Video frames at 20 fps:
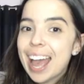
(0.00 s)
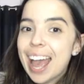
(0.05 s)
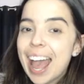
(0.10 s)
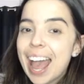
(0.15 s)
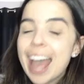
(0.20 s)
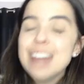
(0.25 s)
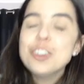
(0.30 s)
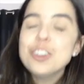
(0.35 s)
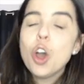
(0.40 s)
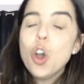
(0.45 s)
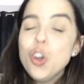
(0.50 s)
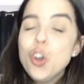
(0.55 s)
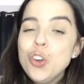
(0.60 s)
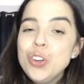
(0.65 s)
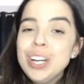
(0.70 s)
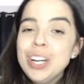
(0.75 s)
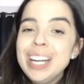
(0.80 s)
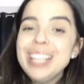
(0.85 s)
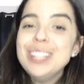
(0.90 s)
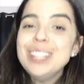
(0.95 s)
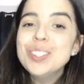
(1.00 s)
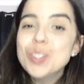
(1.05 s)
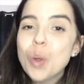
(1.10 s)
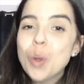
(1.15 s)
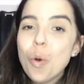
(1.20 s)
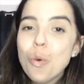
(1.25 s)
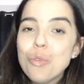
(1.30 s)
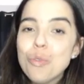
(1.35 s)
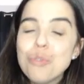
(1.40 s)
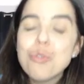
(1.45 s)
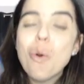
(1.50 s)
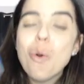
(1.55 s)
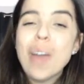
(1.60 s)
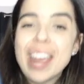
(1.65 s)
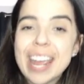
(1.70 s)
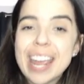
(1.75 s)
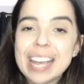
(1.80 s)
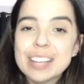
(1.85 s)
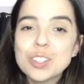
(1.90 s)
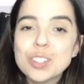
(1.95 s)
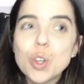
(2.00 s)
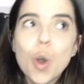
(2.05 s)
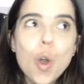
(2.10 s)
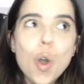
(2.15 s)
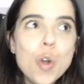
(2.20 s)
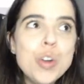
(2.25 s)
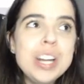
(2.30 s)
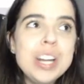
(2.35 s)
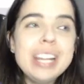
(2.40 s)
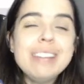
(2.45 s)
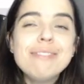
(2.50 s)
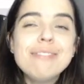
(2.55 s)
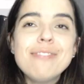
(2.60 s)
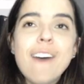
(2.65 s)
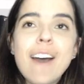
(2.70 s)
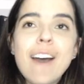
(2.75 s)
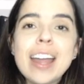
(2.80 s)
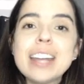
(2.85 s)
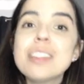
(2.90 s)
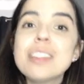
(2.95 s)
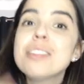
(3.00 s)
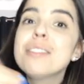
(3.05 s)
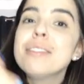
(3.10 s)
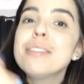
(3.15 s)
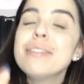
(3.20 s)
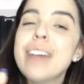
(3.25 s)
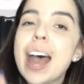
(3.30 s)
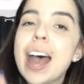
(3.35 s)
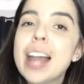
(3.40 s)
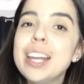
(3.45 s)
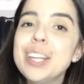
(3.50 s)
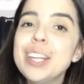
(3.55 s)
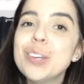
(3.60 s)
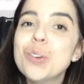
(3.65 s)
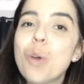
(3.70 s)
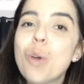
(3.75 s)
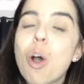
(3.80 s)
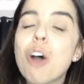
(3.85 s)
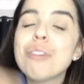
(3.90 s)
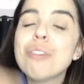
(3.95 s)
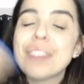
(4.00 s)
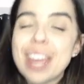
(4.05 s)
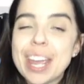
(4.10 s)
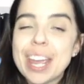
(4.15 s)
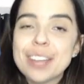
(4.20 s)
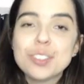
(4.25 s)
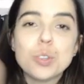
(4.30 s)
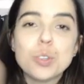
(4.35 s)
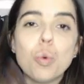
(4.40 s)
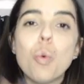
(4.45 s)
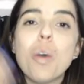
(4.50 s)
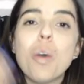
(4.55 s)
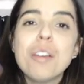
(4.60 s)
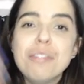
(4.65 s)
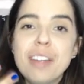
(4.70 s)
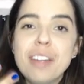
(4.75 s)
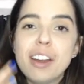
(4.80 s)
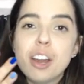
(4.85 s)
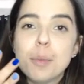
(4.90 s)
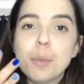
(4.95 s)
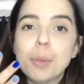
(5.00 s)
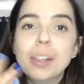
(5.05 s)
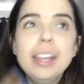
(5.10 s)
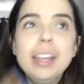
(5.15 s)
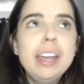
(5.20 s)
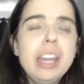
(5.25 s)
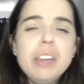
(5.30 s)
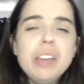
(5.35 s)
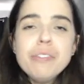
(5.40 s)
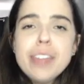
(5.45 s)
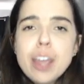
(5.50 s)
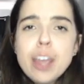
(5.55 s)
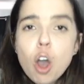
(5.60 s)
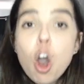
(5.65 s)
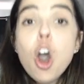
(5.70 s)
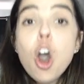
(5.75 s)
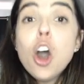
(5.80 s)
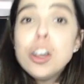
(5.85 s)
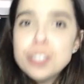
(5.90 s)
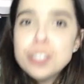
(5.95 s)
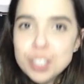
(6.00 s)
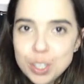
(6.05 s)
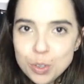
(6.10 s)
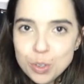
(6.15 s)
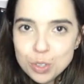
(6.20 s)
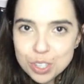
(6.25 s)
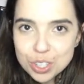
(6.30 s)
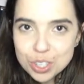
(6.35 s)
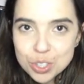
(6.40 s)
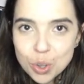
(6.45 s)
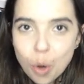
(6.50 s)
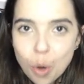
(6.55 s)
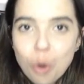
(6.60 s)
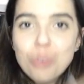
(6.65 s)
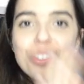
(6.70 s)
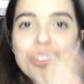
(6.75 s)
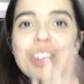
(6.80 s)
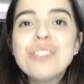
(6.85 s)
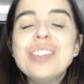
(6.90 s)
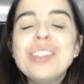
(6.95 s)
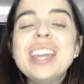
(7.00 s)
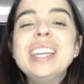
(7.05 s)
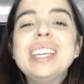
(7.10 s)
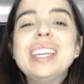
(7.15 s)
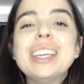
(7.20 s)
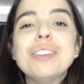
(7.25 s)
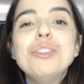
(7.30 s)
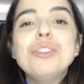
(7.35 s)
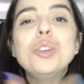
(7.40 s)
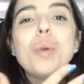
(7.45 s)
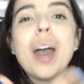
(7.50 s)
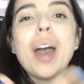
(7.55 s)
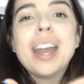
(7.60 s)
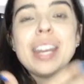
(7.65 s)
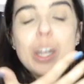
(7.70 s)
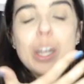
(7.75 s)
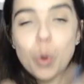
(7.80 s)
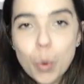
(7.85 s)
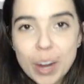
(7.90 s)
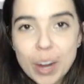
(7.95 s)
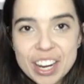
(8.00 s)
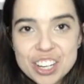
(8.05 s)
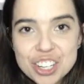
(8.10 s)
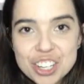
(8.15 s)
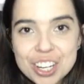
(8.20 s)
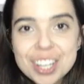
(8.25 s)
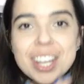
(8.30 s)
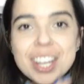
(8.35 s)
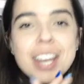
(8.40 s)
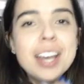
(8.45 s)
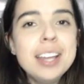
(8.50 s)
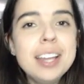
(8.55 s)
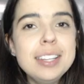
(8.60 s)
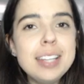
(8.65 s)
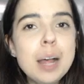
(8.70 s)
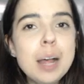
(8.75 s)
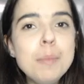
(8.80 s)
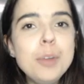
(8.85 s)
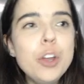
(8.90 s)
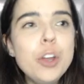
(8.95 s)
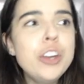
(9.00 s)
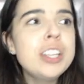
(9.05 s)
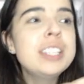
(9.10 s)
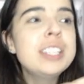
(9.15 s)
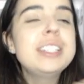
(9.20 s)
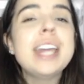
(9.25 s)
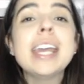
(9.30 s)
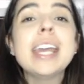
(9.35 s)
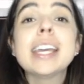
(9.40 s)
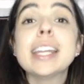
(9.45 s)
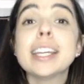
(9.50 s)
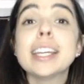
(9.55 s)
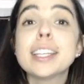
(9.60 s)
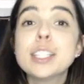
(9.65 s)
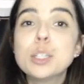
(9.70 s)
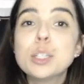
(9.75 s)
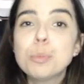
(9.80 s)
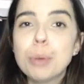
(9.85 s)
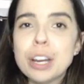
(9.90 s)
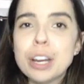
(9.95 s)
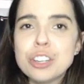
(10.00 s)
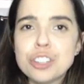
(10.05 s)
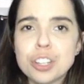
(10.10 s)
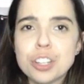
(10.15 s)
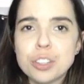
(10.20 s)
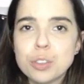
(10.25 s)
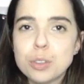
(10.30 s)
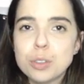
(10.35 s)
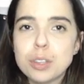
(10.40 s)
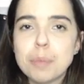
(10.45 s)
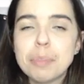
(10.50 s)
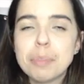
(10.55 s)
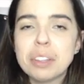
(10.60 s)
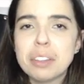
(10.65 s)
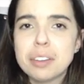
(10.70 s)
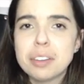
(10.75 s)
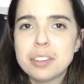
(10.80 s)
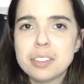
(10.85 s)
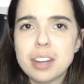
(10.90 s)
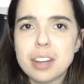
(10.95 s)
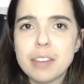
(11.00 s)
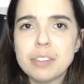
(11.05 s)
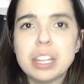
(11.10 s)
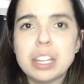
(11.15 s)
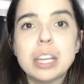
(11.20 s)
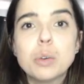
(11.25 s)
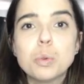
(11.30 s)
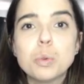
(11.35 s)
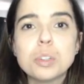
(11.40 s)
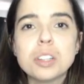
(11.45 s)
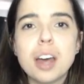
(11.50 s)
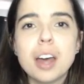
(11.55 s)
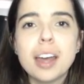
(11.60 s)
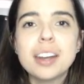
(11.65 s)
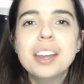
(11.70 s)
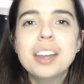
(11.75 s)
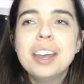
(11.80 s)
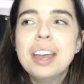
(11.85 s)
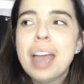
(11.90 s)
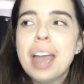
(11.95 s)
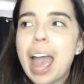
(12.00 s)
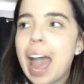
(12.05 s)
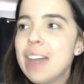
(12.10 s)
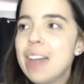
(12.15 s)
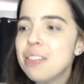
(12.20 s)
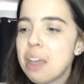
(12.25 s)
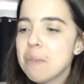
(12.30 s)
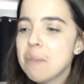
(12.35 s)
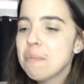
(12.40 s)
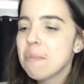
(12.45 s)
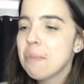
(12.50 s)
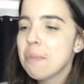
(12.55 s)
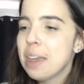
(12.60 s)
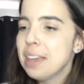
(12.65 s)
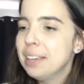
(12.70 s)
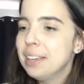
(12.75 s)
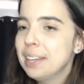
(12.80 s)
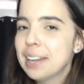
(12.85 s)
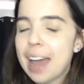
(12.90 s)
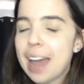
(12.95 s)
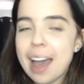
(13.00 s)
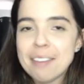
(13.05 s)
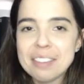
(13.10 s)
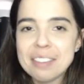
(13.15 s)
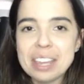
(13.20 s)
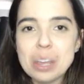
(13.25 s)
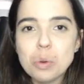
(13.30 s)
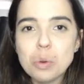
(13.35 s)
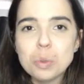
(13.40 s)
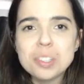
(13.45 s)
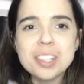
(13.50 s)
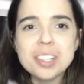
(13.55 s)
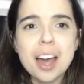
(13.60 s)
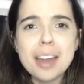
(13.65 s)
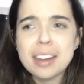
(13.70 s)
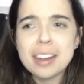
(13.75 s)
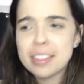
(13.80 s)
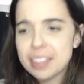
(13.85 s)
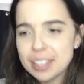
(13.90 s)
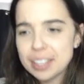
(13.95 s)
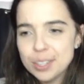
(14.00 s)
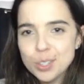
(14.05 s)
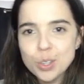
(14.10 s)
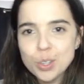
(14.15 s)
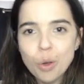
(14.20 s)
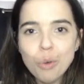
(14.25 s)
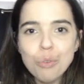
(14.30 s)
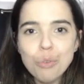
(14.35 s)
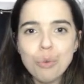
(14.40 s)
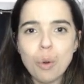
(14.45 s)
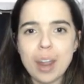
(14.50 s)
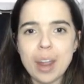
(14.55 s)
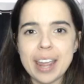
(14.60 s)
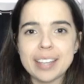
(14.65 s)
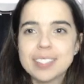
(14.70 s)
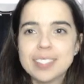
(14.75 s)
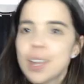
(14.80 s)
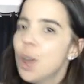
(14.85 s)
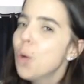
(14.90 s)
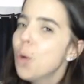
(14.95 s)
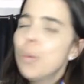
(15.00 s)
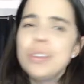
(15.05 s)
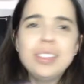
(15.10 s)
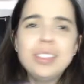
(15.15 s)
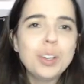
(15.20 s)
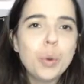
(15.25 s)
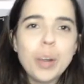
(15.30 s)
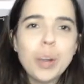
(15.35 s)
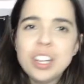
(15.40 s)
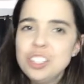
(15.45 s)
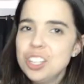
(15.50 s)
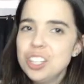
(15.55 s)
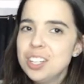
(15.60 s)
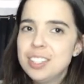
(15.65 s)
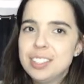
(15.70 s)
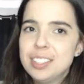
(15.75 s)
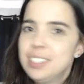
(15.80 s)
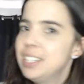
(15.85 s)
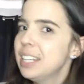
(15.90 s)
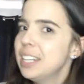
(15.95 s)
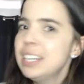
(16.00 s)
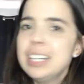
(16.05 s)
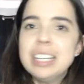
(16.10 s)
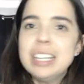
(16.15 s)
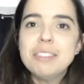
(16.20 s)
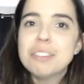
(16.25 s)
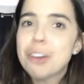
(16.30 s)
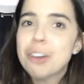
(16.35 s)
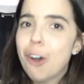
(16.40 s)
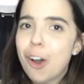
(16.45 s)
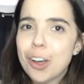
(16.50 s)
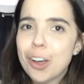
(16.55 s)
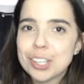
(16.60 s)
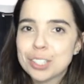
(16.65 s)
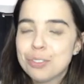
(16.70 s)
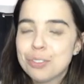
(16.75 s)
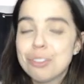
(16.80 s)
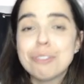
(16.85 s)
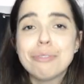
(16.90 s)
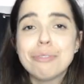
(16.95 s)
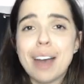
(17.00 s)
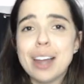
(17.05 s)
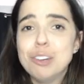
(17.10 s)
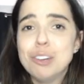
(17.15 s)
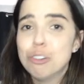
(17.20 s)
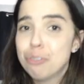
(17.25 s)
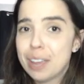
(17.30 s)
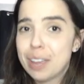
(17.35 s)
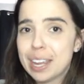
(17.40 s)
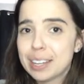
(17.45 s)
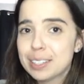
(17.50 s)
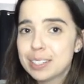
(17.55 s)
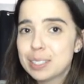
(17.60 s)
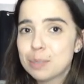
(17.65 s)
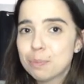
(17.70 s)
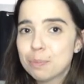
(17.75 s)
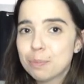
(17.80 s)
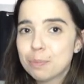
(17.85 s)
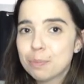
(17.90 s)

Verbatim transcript: And only solve for x, so only find the value of x or a variable if they ask you to solve, if they give you an equation. Some learners take an expression, so something that doesn't have an equal sign, and they make it have an equal sign and they solve for x when the question didn't even ask for the value of x.